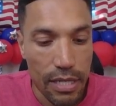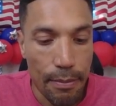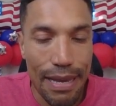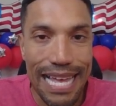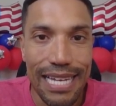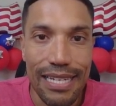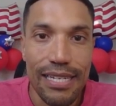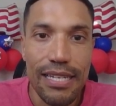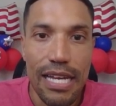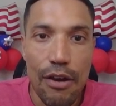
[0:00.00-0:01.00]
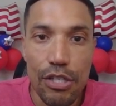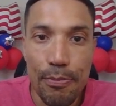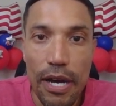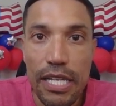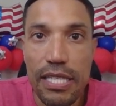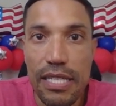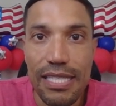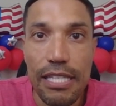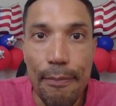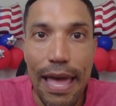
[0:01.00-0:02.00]
Bam. I responded to this
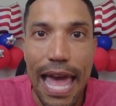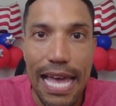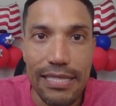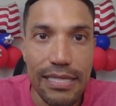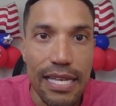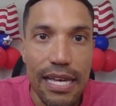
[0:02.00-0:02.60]
in the past.